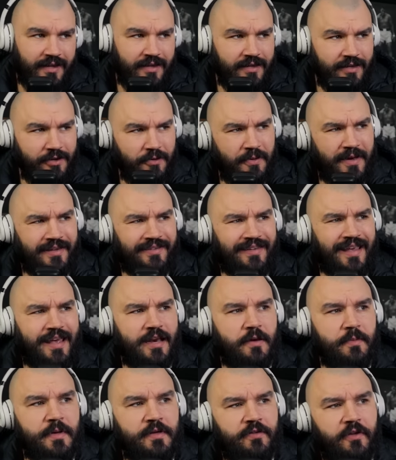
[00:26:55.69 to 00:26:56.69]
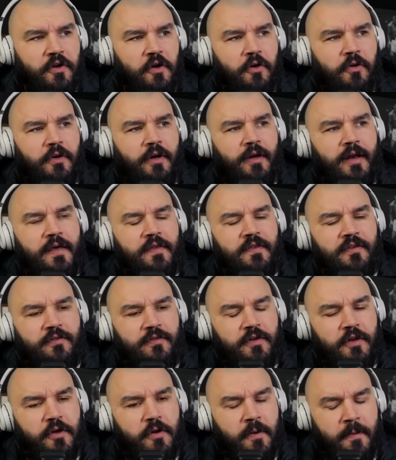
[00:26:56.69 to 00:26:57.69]
US enemies are not going to like this
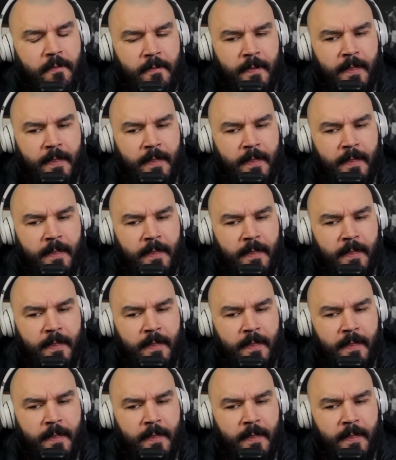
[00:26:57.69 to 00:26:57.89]
video.